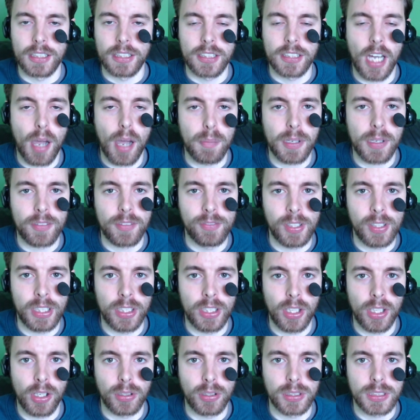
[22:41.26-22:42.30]
topic
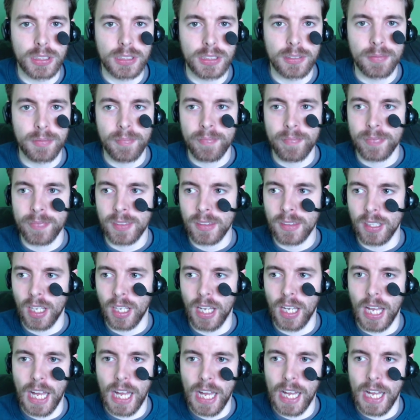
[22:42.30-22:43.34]
videos,
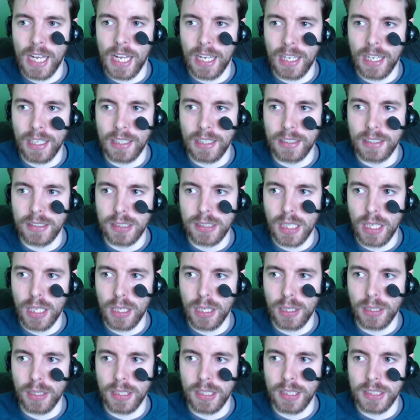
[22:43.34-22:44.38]
and
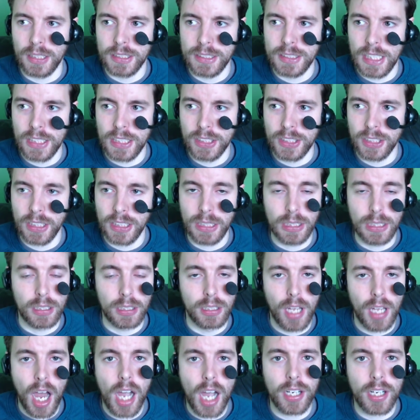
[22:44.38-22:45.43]
essentially
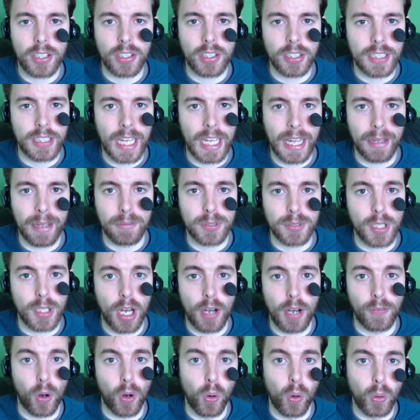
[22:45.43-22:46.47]
longer games
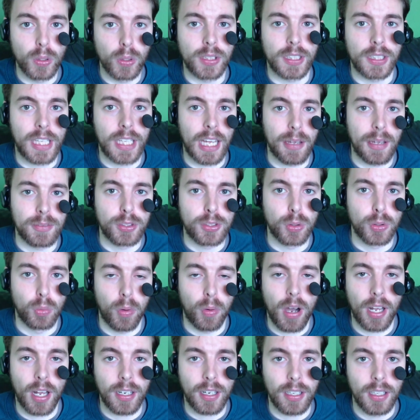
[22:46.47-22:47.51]
of older games you
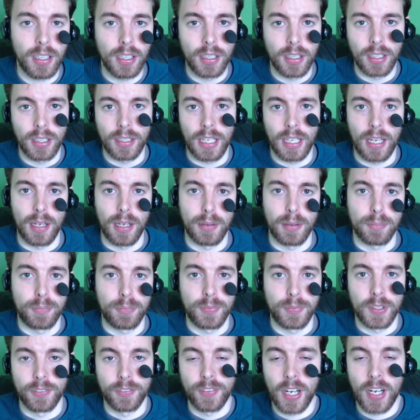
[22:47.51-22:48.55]
want.
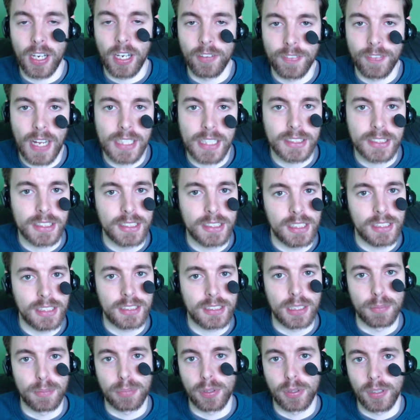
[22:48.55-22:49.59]
The Final Fantasies,
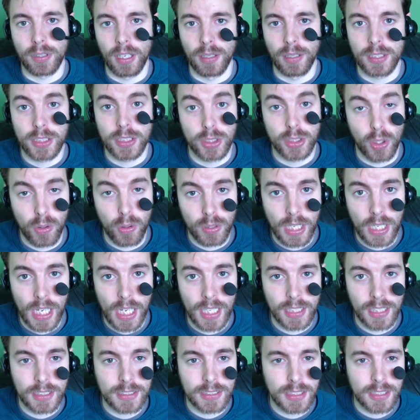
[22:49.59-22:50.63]
the
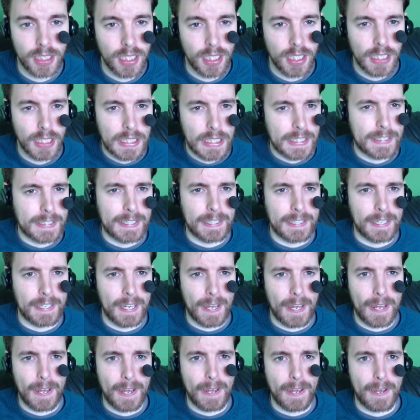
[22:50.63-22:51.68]
Personas,
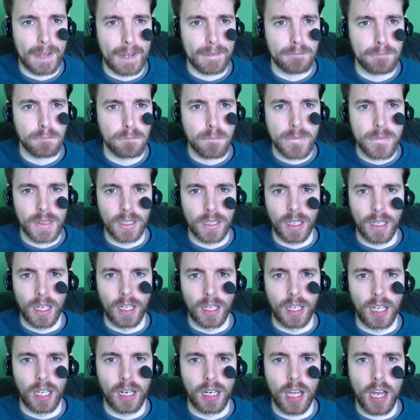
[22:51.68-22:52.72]

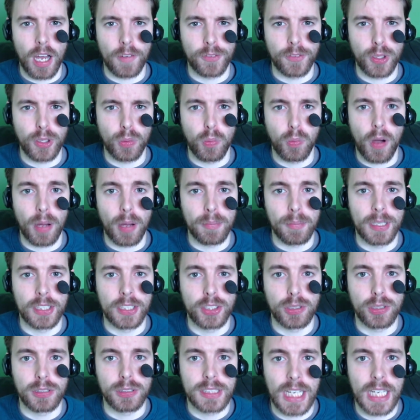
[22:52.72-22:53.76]
a lot of you want me to
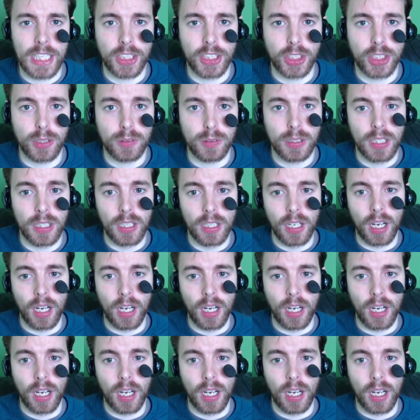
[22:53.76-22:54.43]
do Tenchu